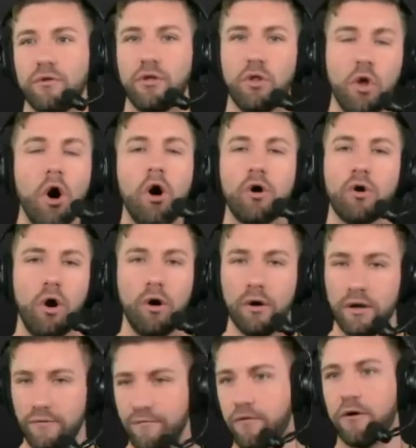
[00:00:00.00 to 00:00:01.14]
the long haul
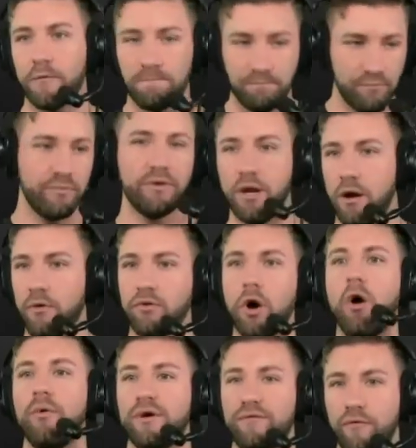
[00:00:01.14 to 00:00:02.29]
and for, you know,
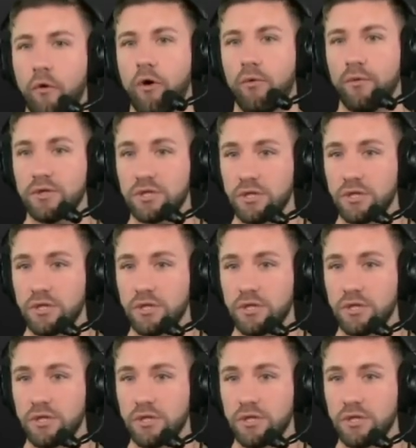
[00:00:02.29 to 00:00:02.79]
going forward.